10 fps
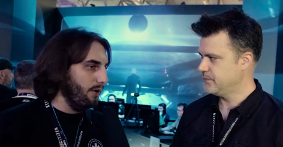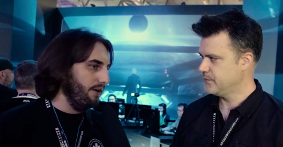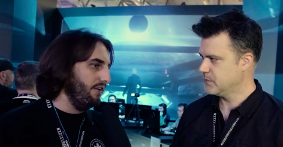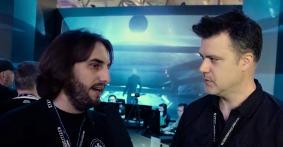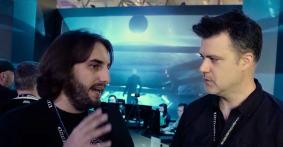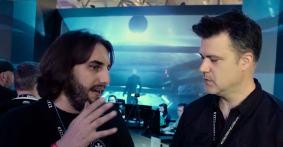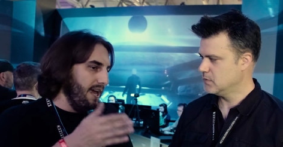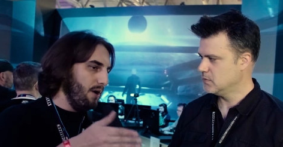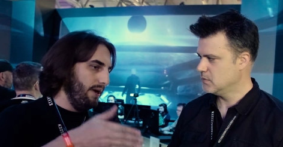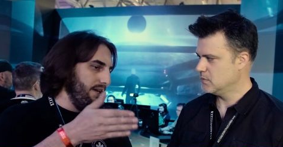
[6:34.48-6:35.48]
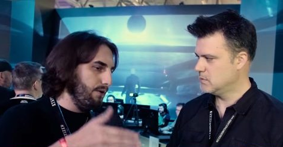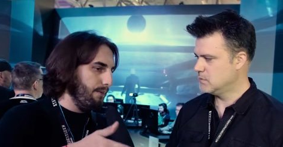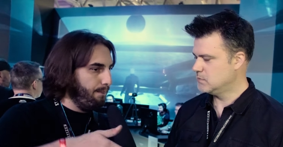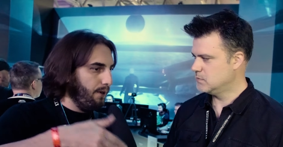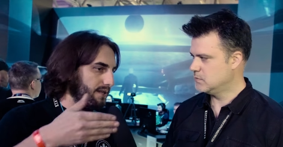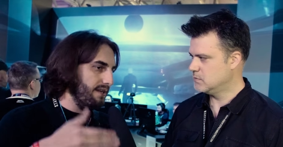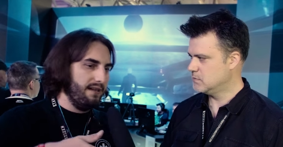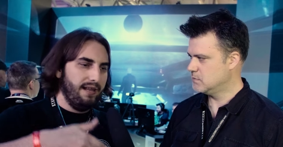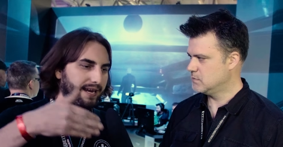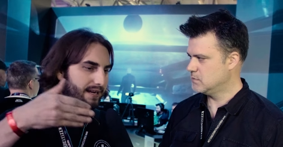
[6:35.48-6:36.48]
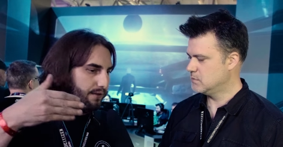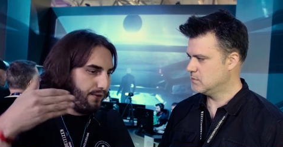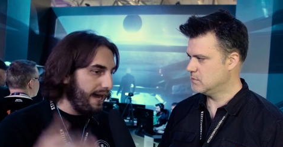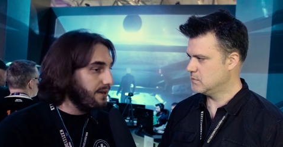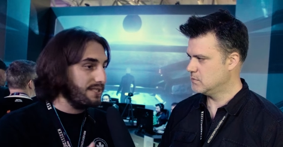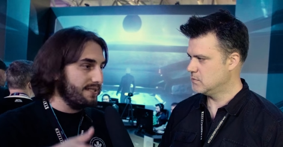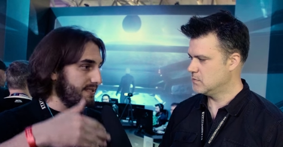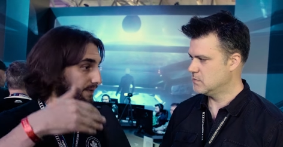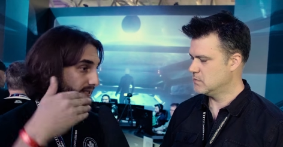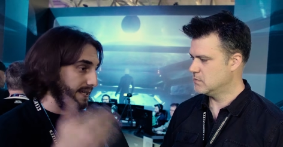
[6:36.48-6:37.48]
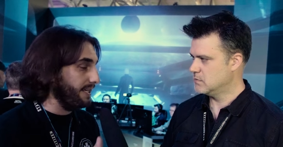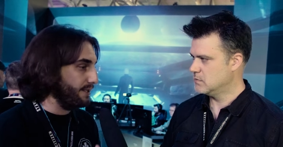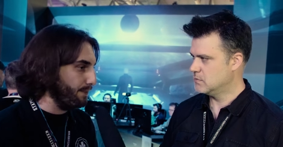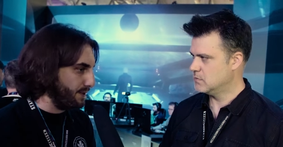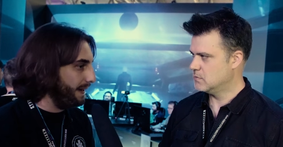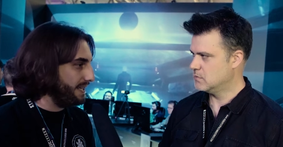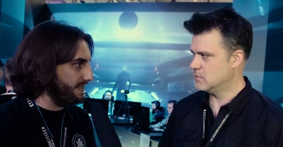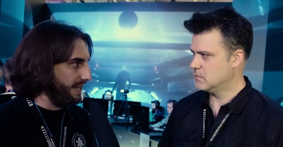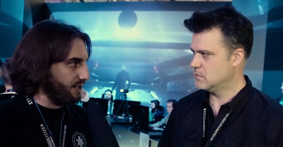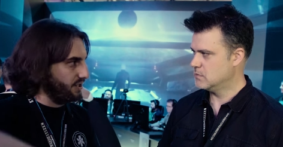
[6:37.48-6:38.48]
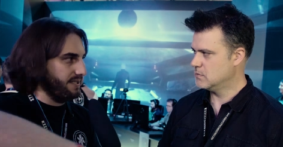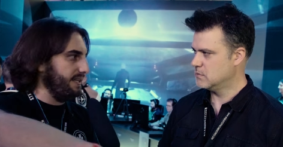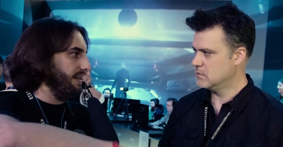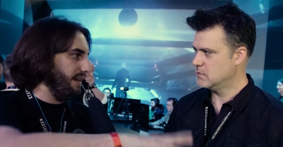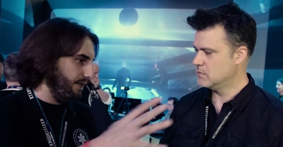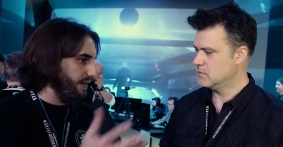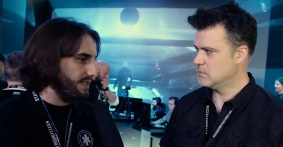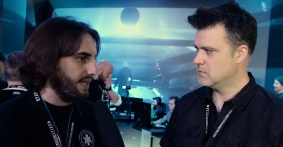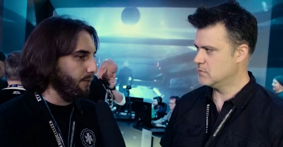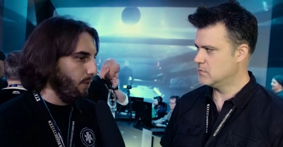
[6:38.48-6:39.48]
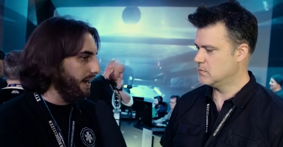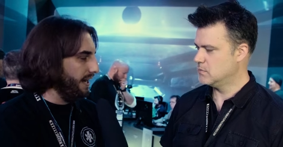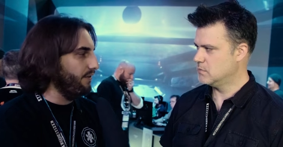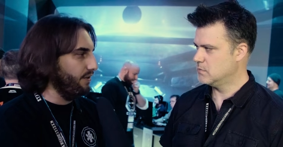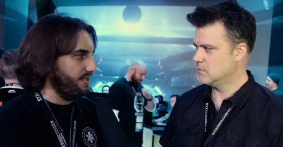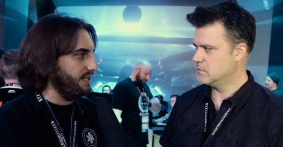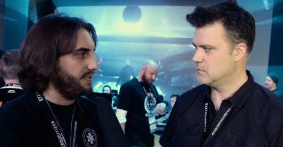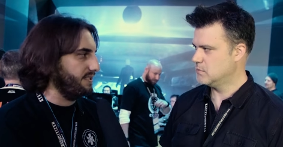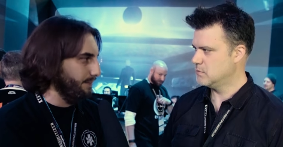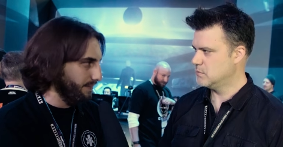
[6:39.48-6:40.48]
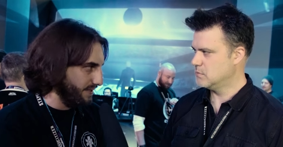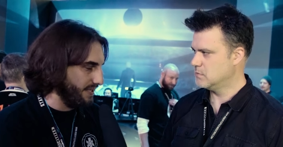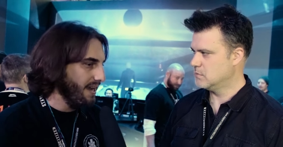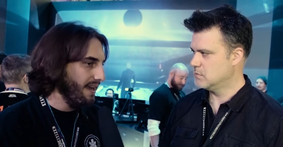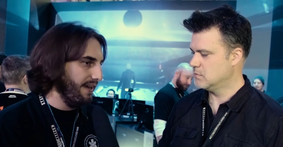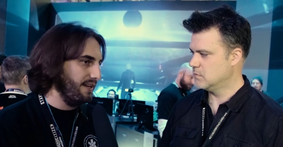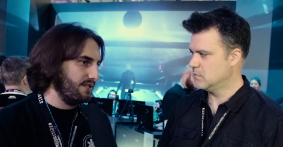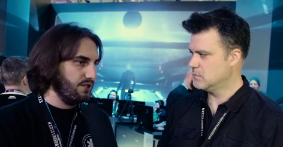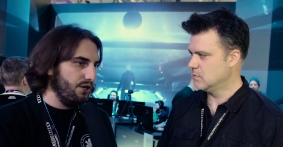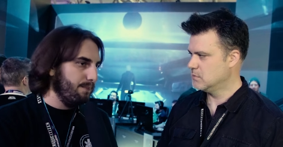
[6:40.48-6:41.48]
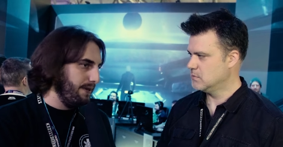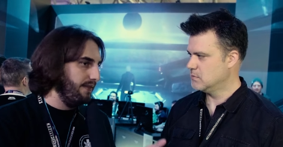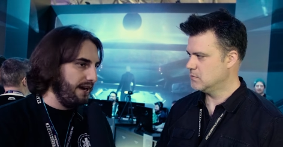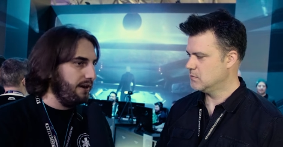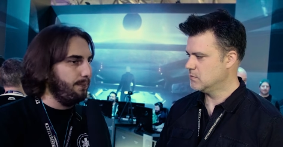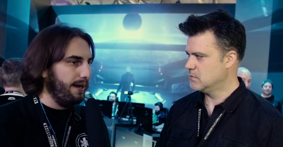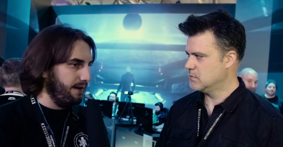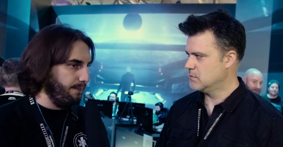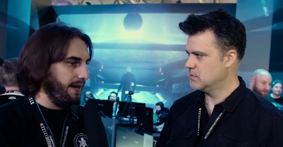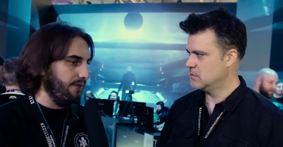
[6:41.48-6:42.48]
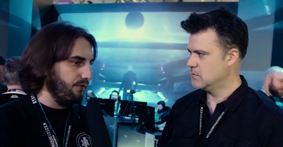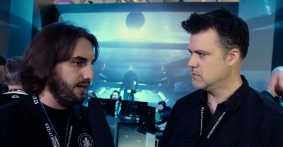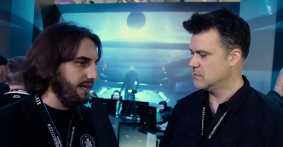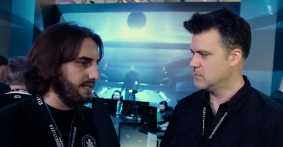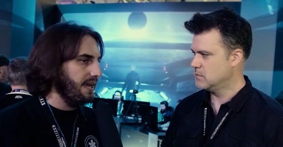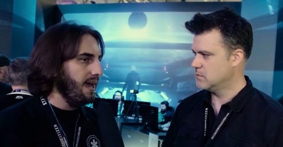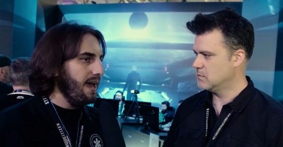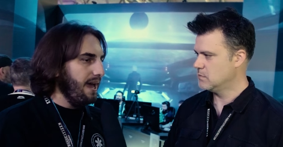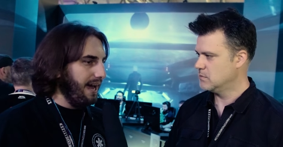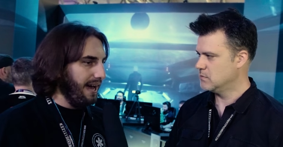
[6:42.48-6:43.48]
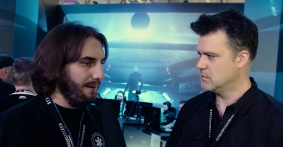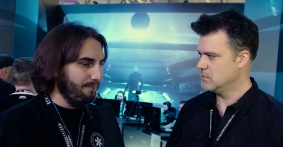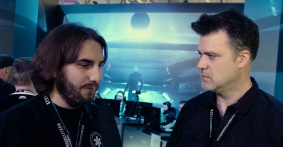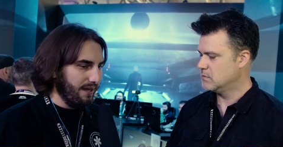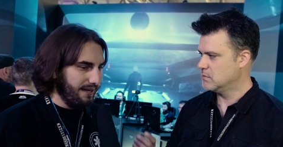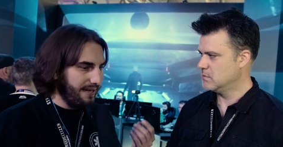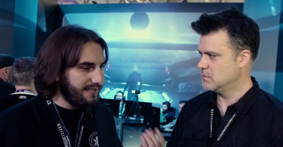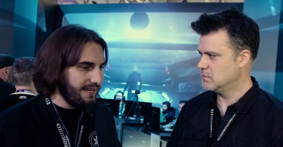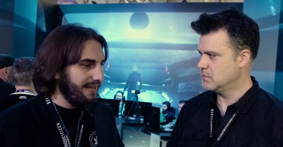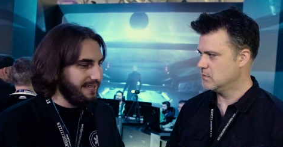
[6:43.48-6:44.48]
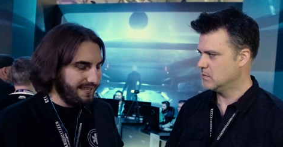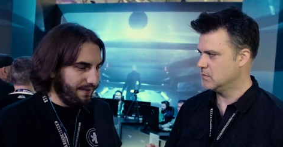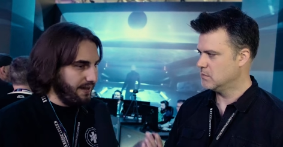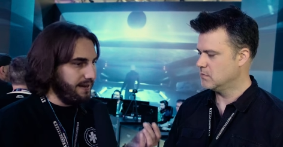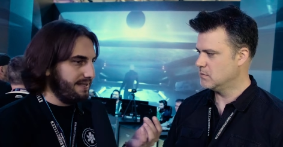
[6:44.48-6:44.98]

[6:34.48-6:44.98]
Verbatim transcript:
Speaker 1: wondering, like, when you put like thousands of space stations in, in these one hundred systems that should be there by, by the release, um, is it, is it the,